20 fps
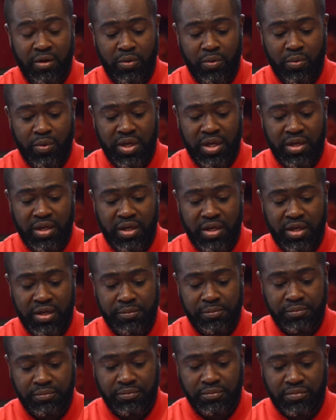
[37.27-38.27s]

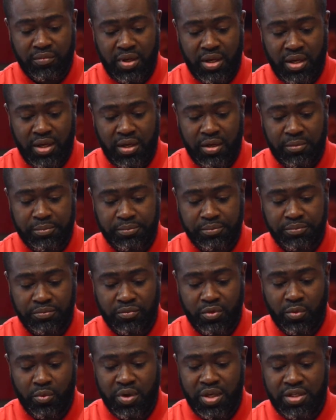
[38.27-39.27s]
where
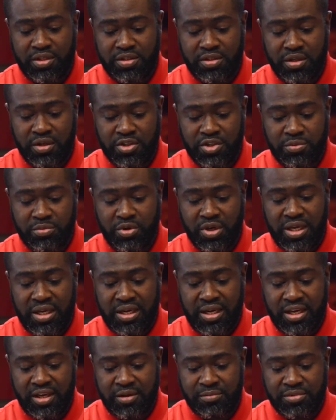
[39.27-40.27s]
we install smoke
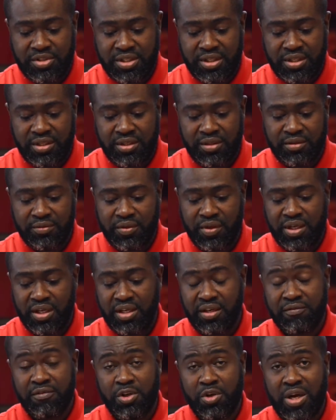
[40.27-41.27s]
alarms in
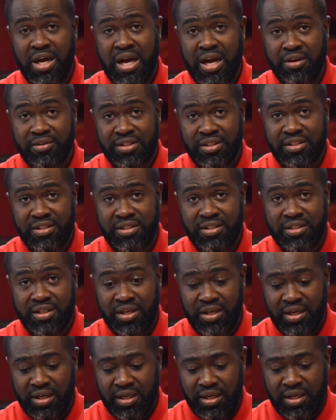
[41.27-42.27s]
individual houses
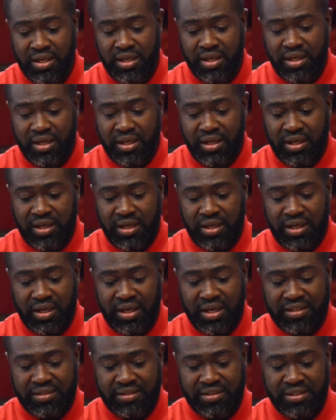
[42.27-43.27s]

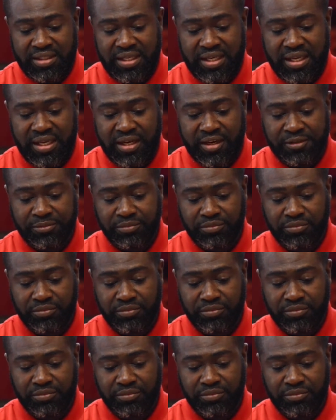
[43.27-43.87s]
as needed.